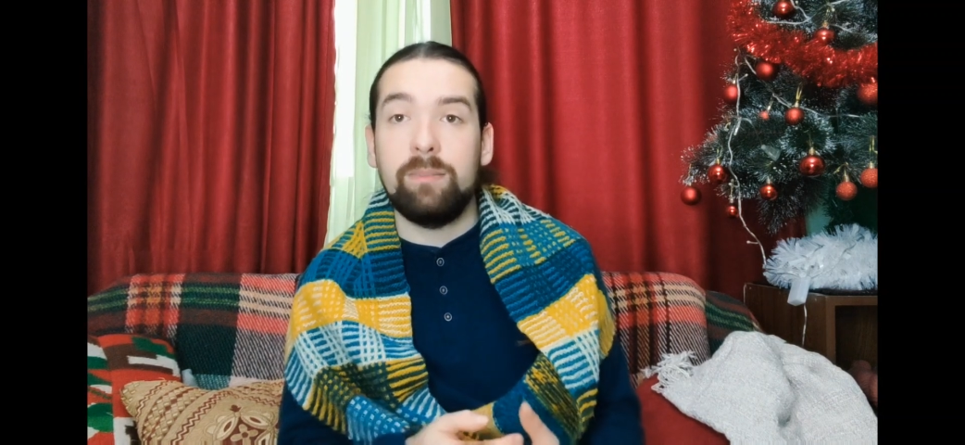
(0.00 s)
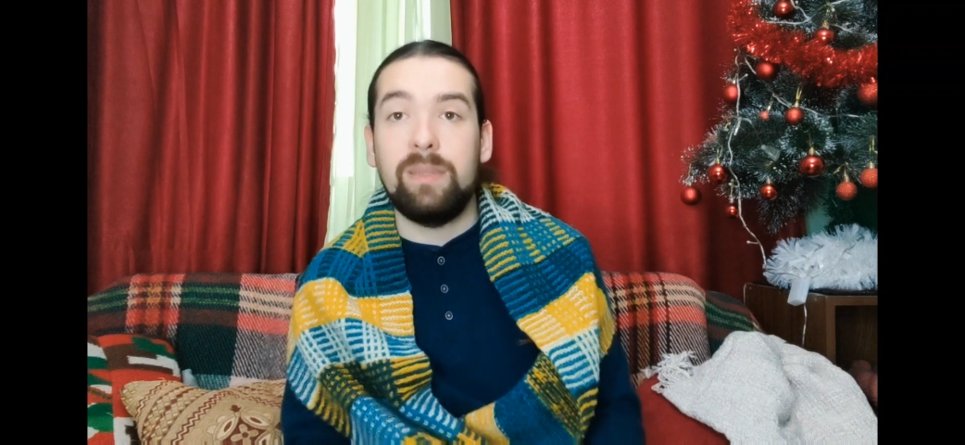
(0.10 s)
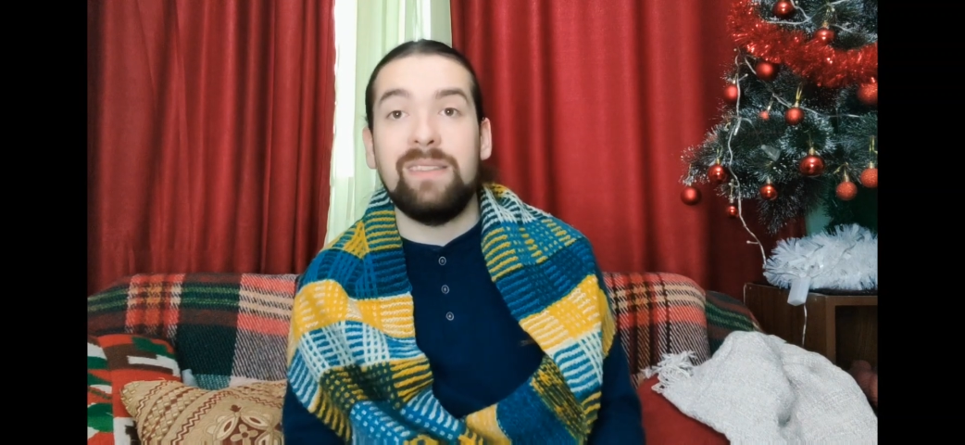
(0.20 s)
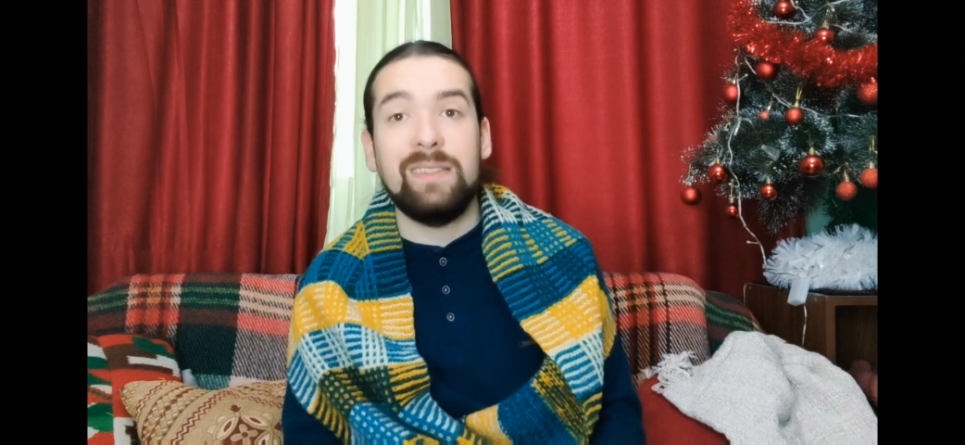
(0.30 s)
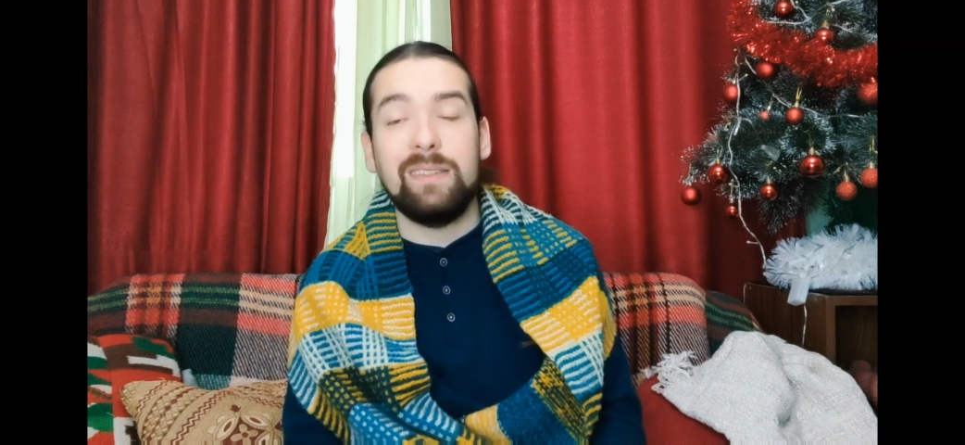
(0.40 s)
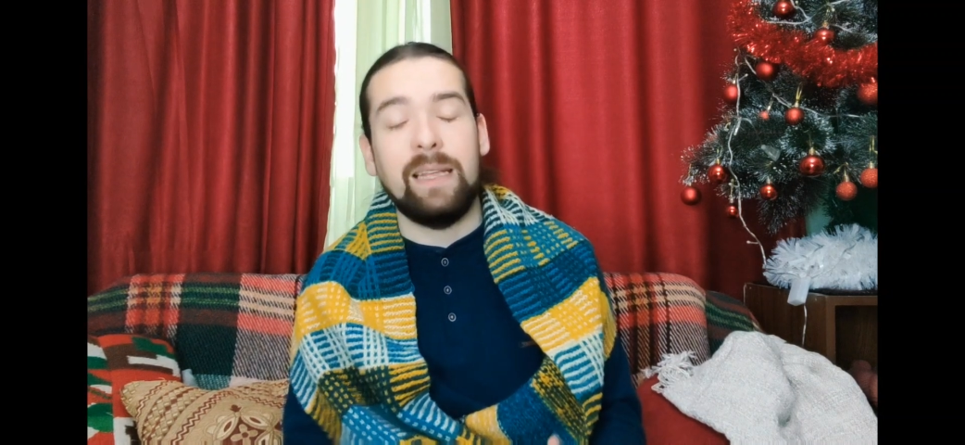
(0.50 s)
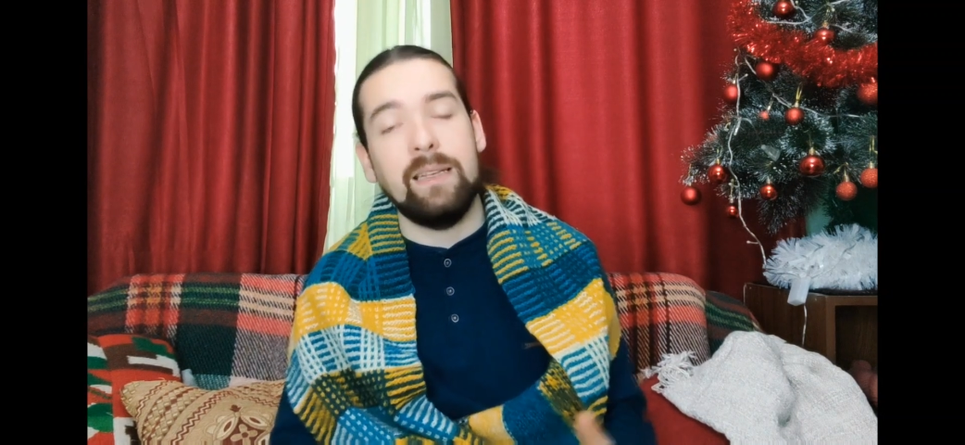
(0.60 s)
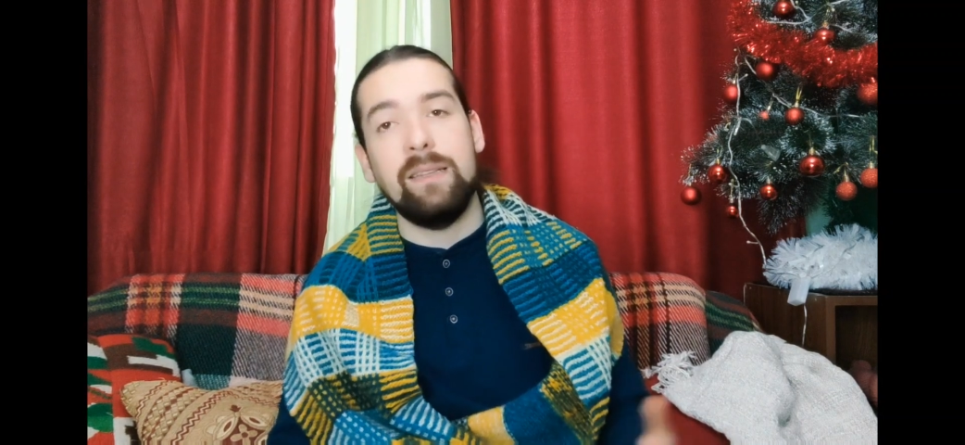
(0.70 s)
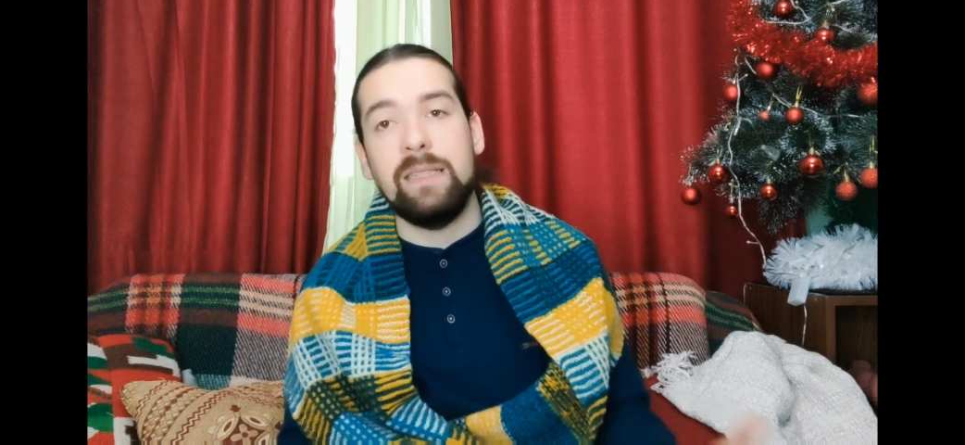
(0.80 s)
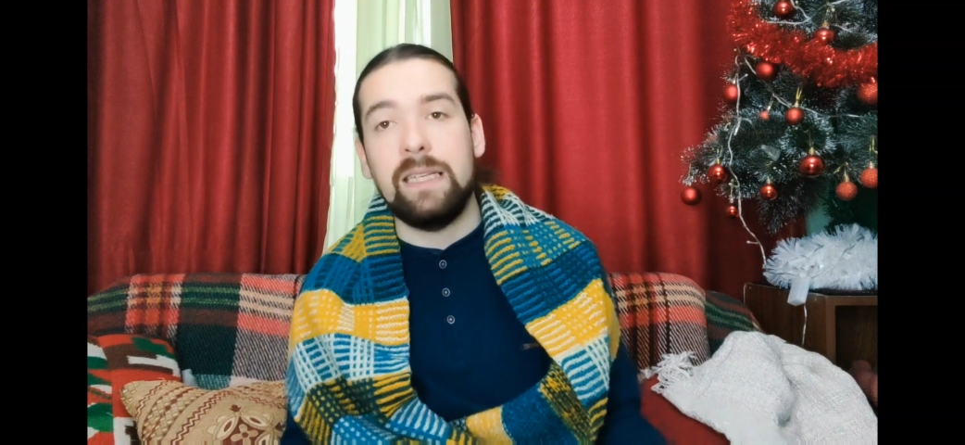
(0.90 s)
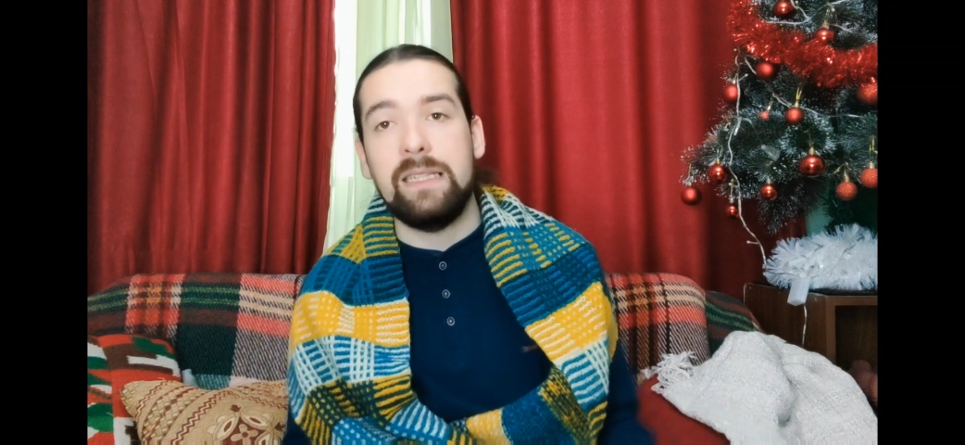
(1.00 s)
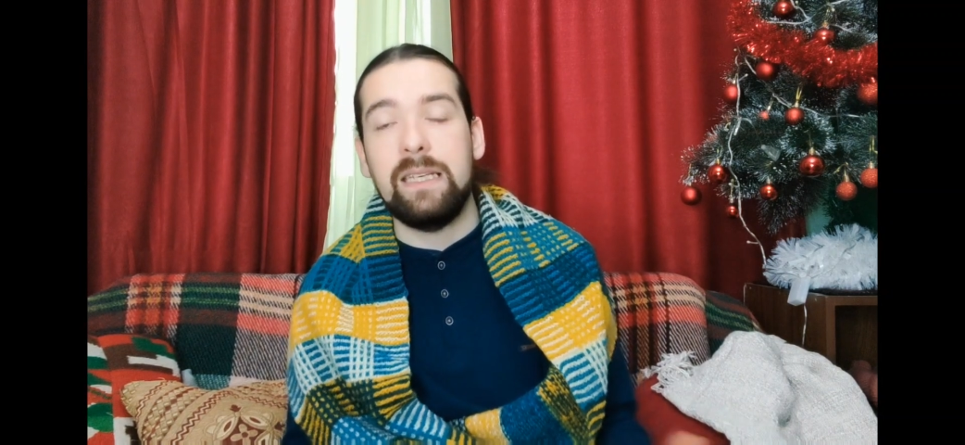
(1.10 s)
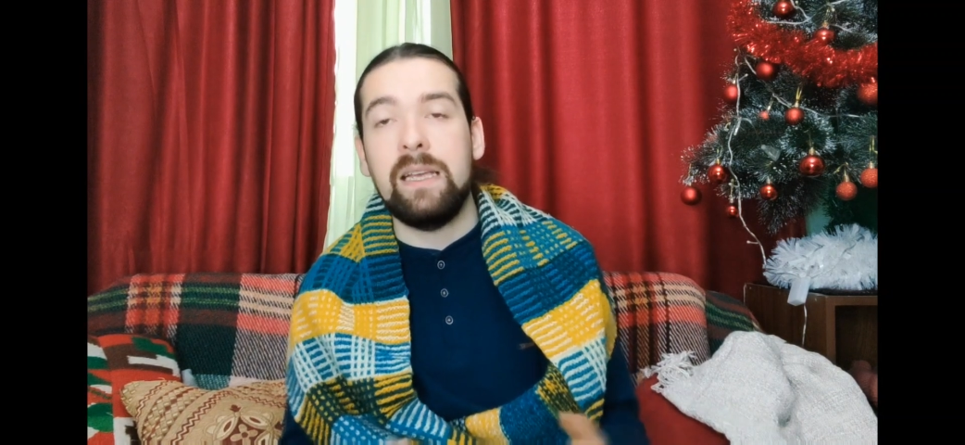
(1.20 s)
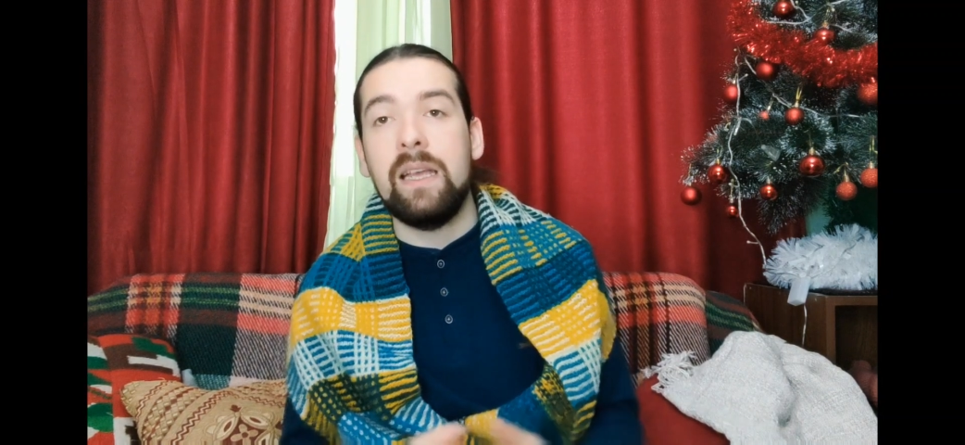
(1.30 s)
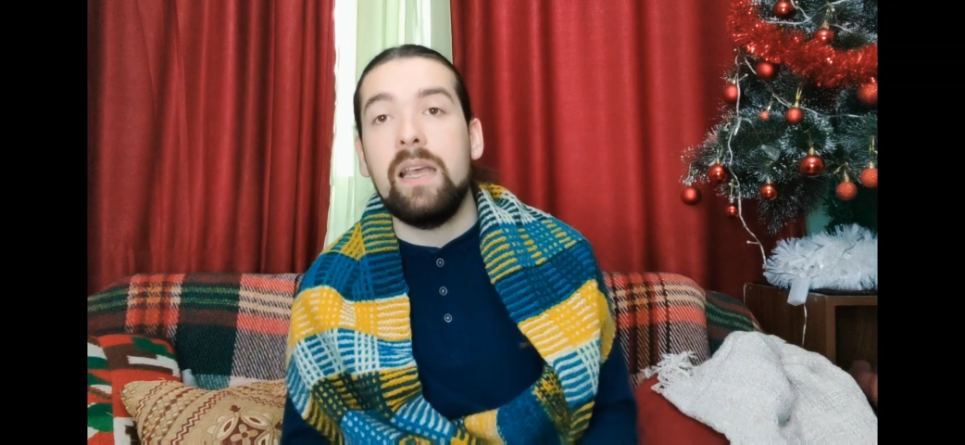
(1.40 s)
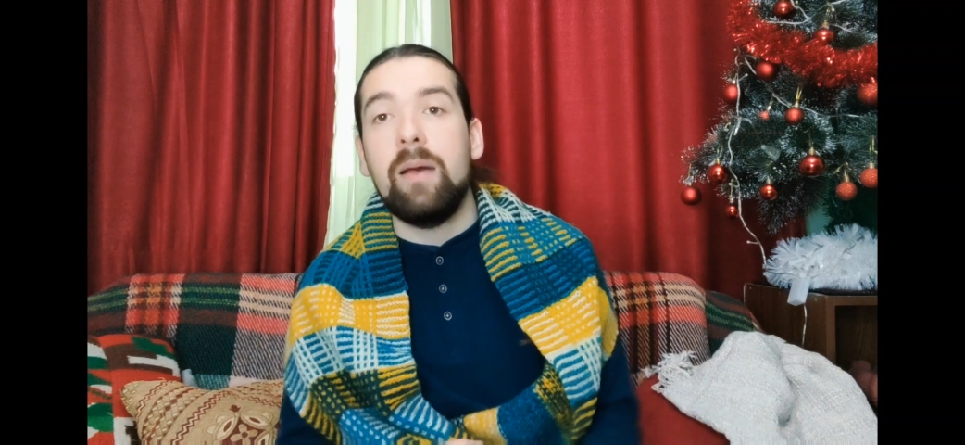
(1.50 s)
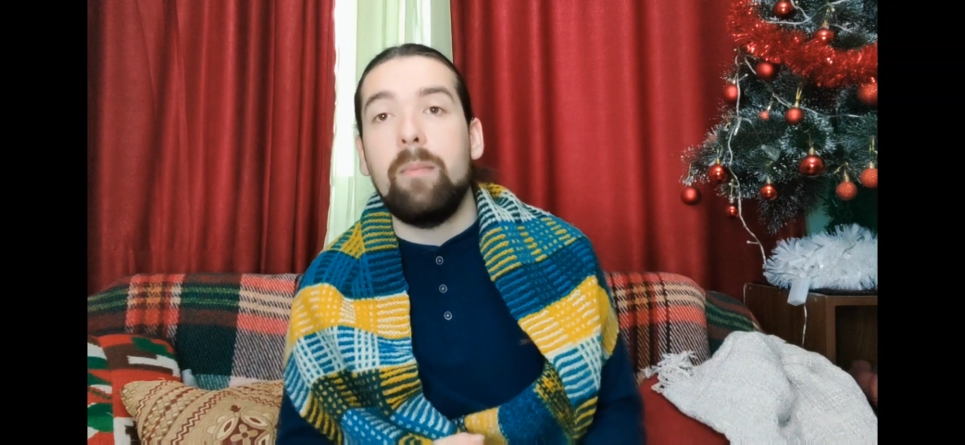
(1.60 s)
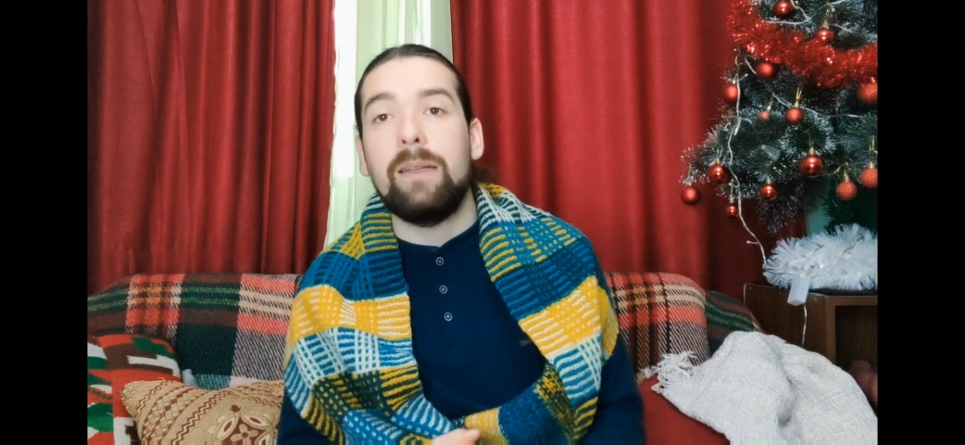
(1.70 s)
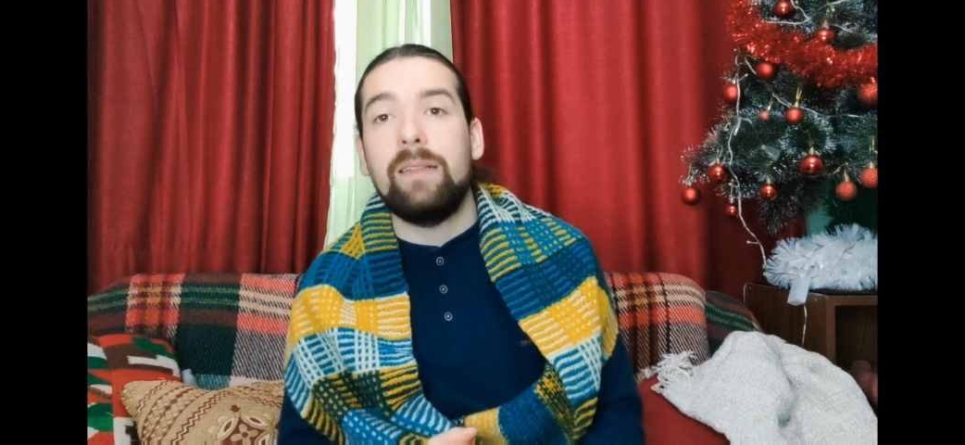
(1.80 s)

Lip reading: just in business and knitting,